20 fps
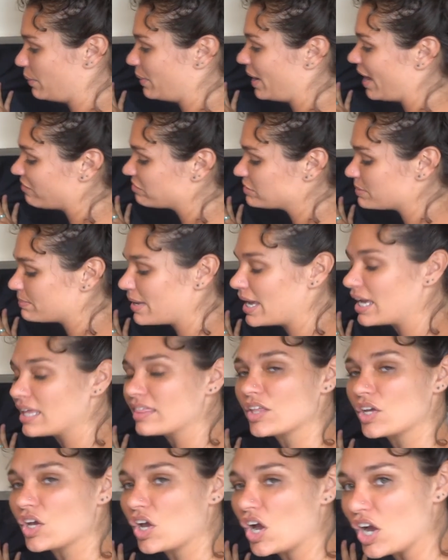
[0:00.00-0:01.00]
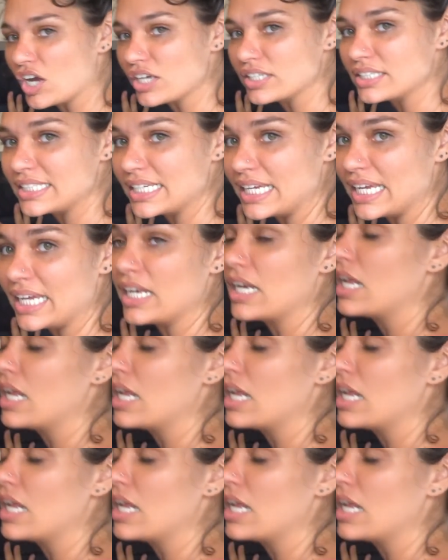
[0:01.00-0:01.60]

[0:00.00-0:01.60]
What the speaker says: We have to make the car seat